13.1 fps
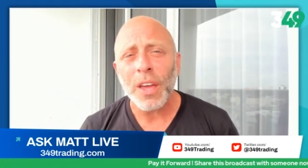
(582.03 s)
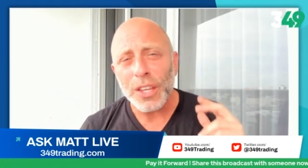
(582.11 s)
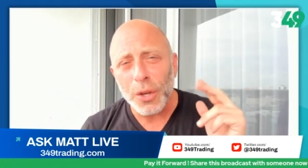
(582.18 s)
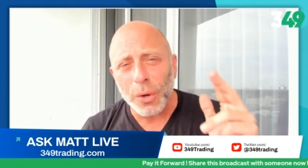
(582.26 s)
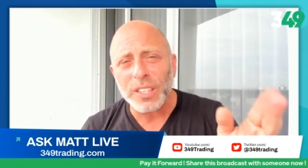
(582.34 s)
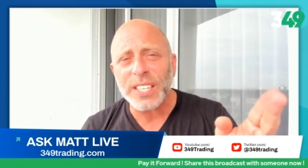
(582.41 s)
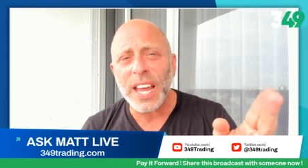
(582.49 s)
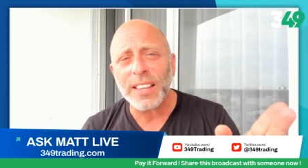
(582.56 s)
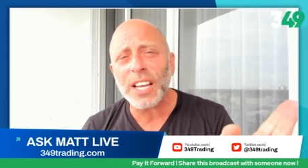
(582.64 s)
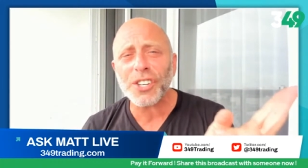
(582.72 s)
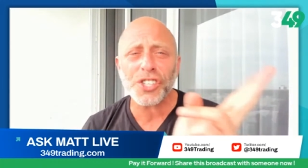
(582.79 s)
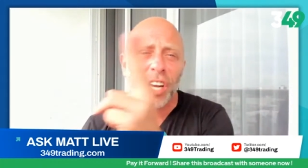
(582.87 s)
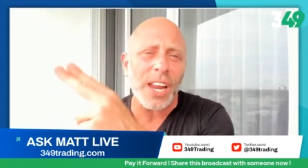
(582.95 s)
you can take
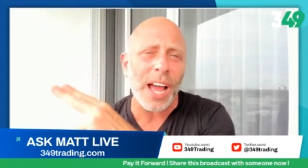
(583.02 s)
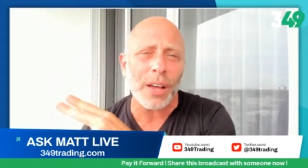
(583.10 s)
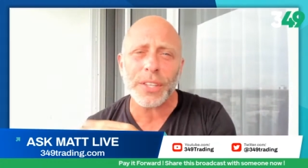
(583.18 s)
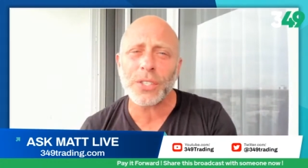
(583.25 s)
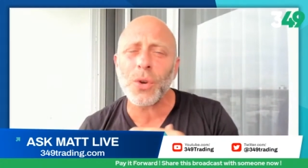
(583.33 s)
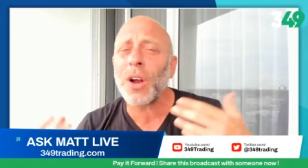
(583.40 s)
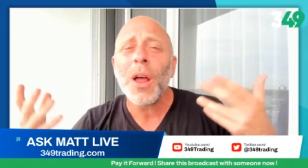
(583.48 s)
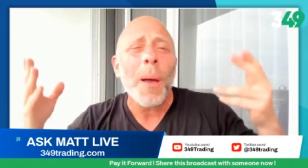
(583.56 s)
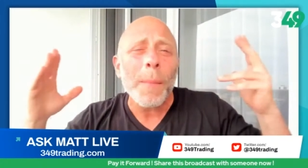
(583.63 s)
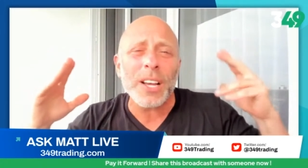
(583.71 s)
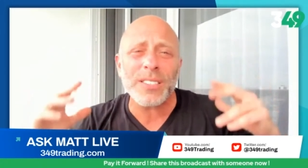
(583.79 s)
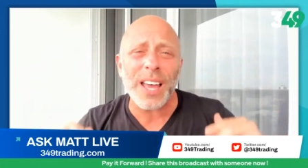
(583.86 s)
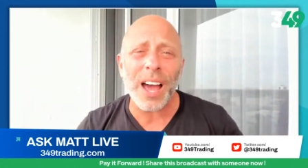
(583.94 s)
that shit out the door,
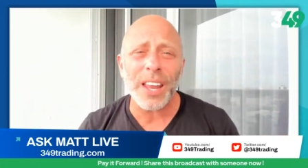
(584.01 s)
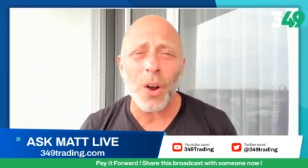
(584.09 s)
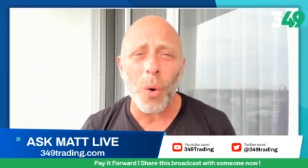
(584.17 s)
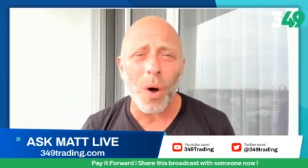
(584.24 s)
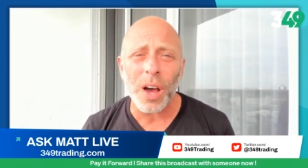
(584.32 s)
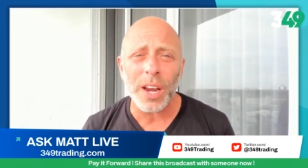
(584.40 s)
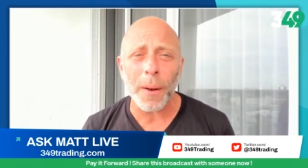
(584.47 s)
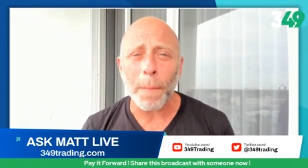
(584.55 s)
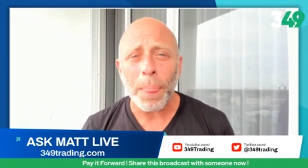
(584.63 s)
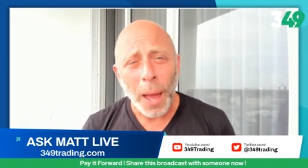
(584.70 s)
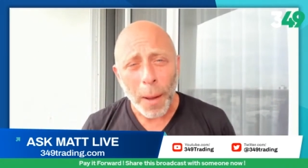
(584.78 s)
because I don't want it.